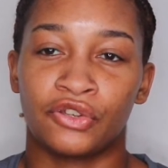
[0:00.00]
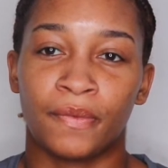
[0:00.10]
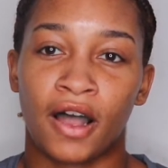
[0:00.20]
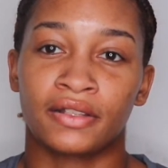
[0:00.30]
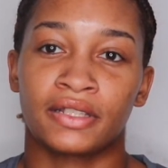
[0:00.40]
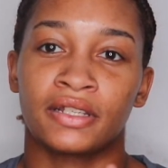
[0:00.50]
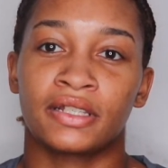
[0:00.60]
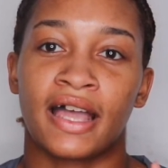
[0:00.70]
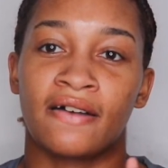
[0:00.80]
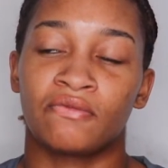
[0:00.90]
two
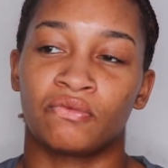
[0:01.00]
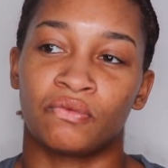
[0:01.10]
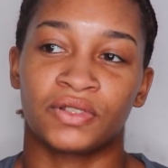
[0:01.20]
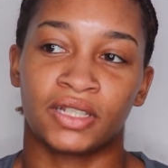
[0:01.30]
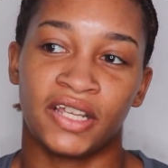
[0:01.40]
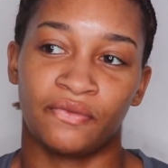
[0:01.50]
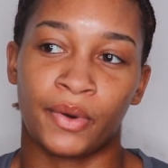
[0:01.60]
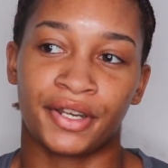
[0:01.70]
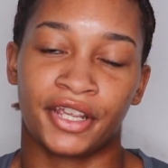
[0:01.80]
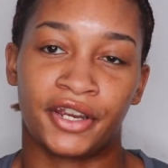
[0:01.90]
boxes, have leave
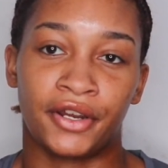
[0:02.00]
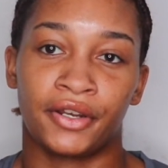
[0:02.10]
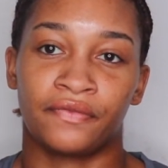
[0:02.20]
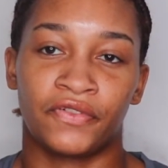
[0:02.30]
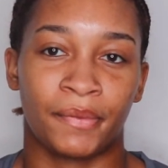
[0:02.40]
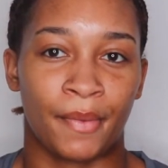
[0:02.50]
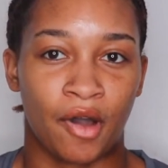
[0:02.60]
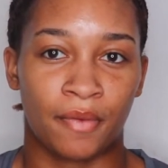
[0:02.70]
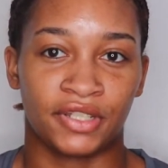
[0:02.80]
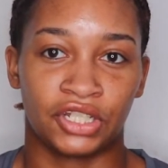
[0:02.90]
one here for my
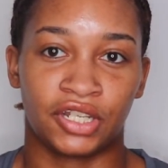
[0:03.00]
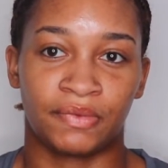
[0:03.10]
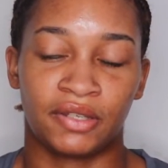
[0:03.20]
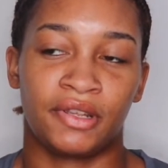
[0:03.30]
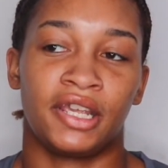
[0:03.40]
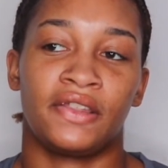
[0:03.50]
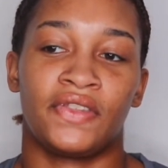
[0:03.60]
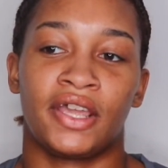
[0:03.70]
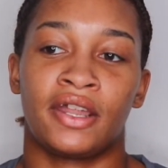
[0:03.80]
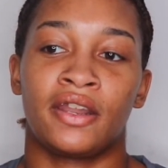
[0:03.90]
mom to ship to me and
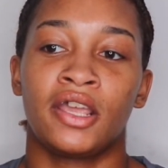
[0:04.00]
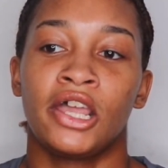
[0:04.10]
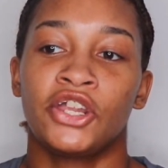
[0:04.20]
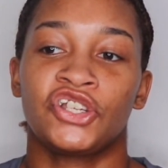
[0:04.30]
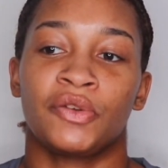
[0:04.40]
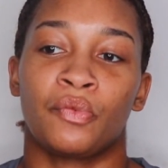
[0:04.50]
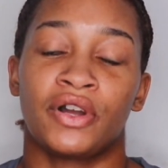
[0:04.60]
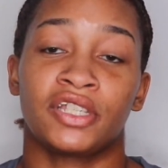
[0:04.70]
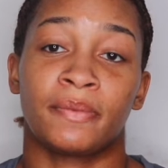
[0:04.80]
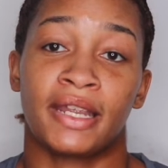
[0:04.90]
then ship
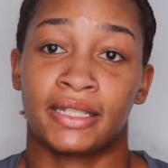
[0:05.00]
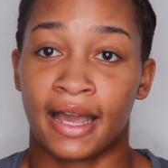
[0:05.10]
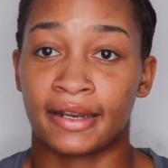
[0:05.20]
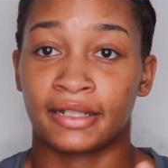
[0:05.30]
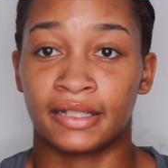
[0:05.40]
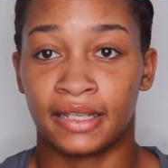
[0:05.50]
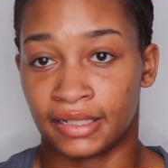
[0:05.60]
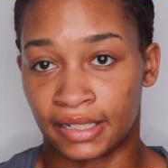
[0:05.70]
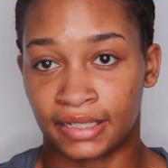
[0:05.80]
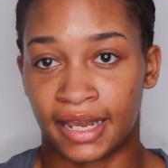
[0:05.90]
one to my dad because he
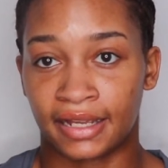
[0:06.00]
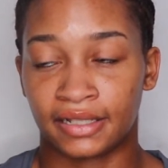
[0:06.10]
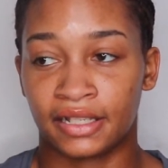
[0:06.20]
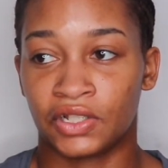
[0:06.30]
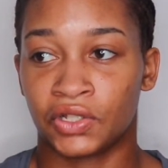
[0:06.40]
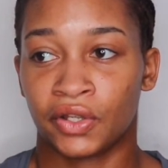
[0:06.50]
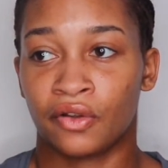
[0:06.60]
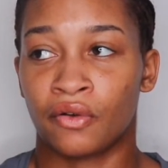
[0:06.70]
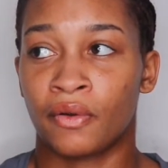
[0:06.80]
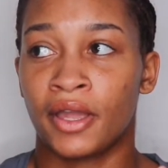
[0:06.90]
is in Texas.
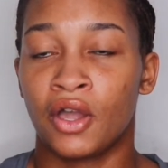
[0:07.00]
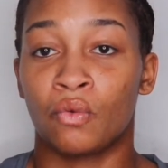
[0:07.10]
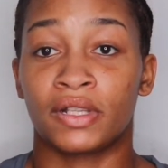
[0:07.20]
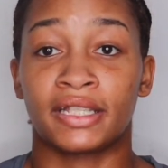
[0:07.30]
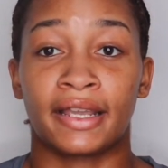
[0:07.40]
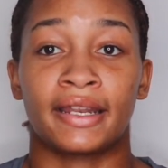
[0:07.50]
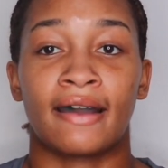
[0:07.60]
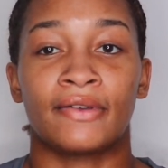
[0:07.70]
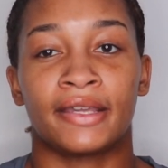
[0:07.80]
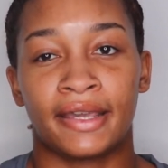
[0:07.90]
So once I get
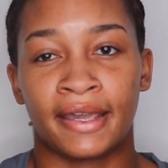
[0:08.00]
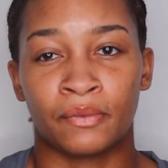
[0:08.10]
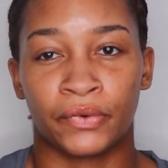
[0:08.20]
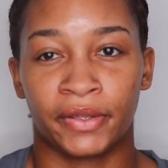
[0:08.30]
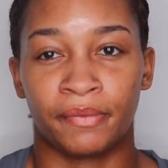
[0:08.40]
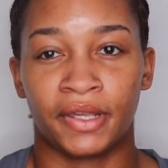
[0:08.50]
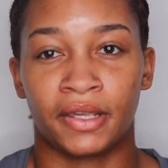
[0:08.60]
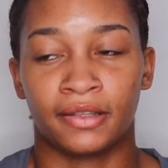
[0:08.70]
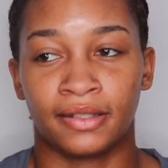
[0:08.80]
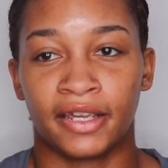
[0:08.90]
out, he can bring
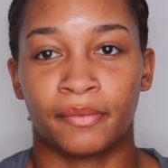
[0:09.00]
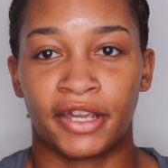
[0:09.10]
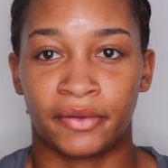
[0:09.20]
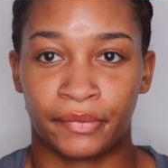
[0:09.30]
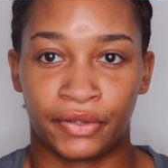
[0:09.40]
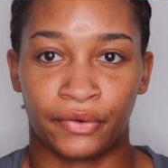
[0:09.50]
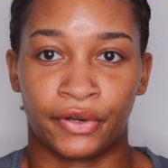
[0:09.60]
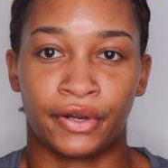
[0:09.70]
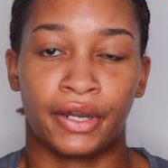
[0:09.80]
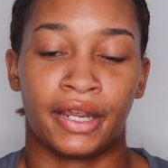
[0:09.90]
me like my
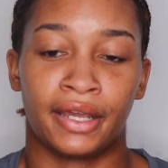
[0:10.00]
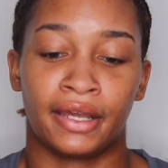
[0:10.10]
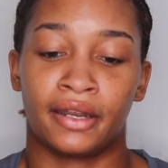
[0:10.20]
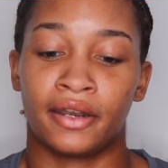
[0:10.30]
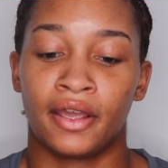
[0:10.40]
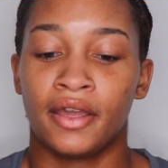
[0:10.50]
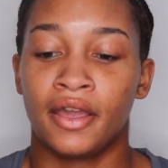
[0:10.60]
computer and